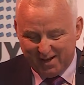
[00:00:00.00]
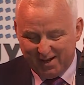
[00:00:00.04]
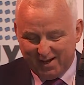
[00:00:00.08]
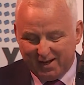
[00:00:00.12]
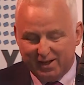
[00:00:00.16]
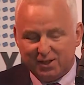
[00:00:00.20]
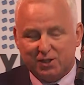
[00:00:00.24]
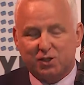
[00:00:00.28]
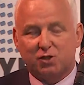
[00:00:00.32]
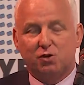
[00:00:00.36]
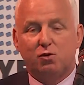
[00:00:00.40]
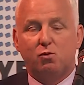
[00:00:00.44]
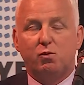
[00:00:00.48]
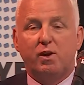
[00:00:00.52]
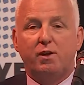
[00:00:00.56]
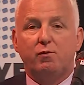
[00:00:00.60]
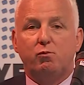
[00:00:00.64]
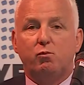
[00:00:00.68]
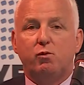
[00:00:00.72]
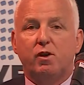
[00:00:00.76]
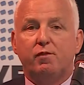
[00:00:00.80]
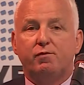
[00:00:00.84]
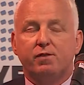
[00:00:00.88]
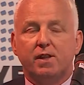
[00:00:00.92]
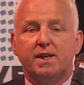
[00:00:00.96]
So
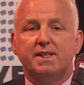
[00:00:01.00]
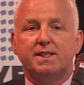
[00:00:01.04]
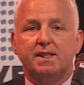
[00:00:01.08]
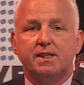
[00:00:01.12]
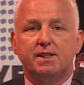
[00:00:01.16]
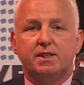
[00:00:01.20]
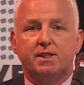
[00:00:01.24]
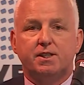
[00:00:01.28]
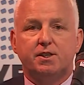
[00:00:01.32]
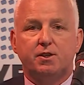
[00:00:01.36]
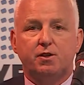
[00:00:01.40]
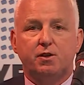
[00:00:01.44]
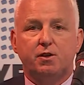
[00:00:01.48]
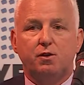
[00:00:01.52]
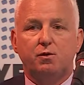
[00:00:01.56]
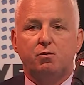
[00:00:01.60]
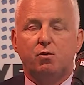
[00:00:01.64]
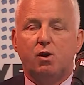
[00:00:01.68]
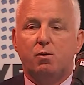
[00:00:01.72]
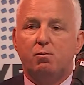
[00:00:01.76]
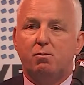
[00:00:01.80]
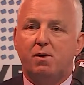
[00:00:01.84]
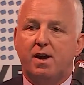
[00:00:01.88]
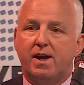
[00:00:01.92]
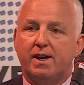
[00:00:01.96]
we've listened to
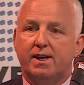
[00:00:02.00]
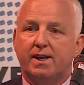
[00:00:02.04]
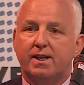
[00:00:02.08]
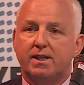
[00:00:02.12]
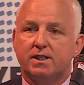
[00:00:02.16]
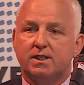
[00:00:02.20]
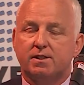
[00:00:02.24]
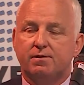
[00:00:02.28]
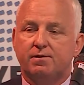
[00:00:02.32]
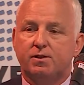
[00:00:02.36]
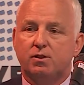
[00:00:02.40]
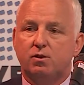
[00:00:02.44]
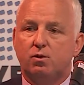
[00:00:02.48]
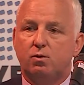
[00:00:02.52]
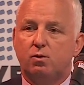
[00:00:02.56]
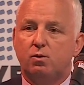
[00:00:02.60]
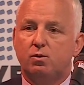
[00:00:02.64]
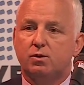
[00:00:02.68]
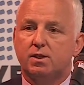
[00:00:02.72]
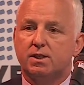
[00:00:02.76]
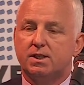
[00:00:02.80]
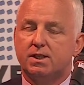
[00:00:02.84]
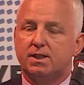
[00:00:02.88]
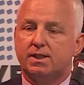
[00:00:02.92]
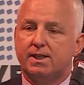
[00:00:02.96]
what markets have told
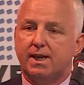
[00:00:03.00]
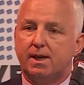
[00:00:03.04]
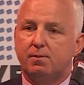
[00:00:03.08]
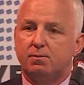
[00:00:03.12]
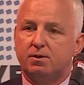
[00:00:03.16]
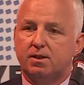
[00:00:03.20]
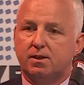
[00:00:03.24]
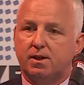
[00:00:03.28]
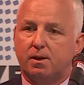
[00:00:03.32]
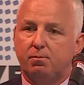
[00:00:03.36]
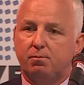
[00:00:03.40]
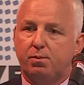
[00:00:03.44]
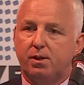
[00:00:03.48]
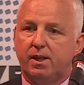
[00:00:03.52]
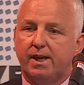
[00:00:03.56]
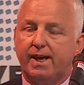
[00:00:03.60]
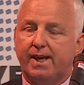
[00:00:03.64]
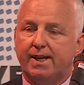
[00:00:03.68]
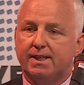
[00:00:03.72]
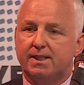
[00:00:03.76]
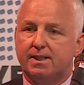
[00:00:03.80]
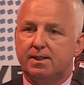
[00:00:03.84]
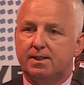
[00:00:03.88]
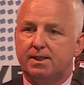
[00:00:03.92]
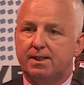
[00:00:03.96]
us in terms of
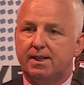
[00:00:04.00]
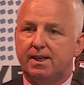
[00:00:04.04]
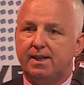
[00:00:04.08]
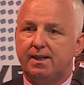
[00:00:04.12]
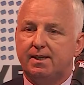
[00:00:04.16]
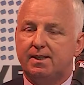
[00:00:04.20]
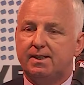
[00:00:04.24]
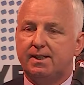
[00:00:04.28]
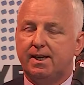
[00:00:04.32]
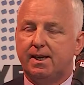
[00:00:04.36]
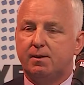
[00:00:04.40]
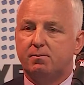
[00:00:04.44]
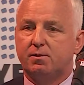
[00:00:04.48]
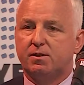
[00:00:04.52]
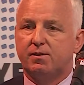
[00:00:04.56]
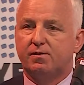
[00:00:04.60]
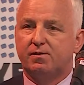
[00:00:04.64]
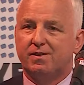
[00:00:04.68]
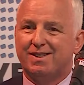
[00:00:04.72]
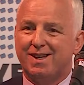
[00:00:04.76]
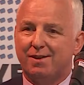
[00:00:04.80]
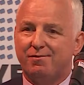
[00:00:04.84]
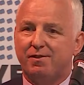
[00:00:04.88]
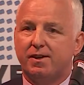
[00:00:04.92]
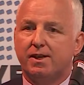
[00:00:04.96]
complexity, in terms of
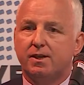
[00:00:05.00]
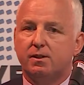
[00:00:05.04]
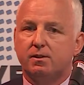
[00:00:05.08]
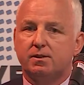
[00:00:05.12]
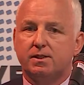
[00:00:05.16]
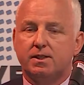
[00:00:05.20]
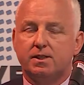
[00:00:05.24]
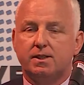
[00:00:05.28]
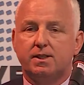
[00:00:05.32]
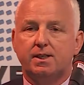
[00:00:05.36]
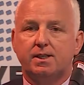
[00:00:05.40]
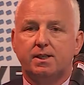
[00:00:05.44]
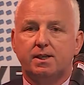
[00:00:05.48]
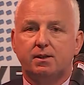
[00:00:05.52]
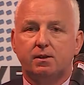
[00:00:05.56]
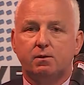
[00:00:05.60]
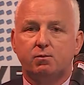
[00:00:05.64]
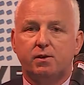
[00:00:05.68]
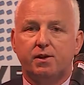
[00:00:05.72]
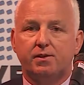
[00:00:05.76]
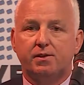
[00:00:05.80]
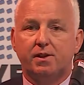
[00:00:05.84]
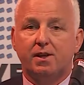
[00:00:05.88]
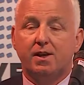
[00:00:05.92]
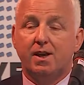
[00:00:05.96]
difficulty to deal
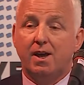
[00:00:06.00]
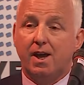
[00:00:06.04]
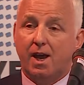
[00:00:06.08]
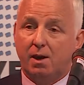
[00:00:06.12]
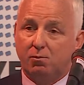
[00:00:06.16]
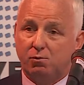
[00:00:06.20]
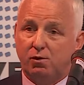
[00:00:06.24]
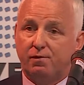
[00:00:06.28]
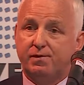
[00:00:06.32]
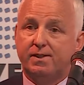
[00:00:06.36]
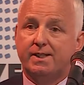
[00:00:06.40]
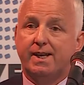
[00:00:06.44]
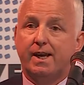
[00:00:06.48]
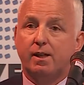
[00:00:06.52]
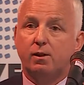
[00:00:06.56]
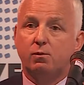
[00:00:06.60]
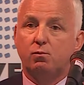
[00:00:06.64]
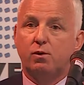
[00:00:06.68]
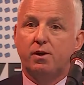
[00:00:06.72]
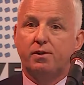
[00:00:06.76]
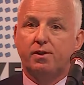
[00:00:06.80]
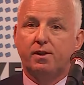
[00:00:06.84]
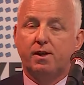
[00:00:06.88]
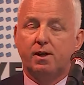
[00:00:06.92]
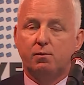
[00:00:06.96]
with, and we've dealt
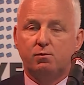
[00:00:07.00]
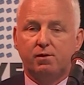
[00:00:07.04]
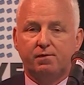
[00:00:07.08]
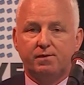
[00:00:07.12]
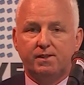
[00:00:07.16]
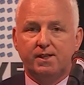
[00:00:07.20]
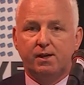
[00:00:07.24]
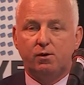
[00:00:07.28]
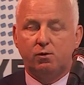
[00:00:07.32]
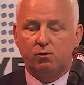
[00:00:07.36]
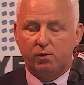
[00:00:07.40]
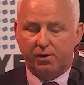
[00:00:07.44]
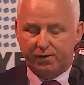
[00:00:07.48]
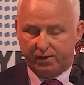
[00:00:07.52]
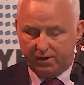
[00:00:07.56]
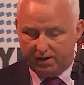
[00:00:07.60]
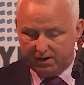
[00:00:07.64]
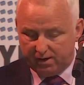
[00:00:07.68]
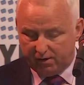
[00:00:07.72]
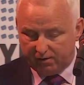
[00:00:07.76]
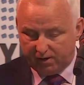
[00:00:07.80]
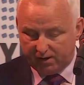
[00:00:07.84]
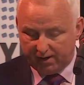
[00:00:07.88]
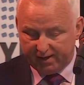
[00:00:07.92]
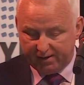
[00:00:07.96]
with it, and we've dealt with it in
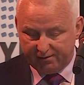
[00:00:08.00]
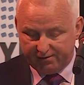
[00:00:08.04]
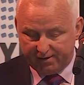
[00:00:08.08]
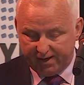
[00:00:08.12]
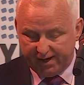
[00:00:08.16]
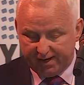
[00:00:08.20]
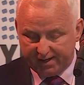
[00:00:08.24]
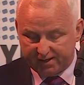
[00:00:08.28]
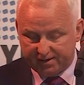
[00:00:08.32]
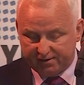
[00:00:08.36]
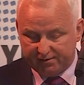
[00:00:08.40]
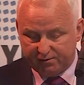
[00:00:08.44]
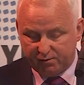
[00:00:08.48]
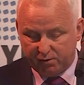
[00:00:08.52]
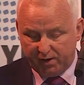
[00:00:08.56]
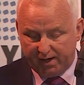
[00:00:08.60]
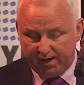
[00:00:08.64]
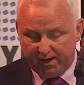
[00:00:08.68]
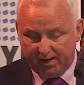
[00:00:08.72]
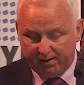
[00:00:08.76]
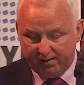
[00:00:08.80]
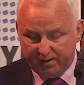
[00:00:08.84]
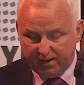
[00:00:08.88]
a really effective way.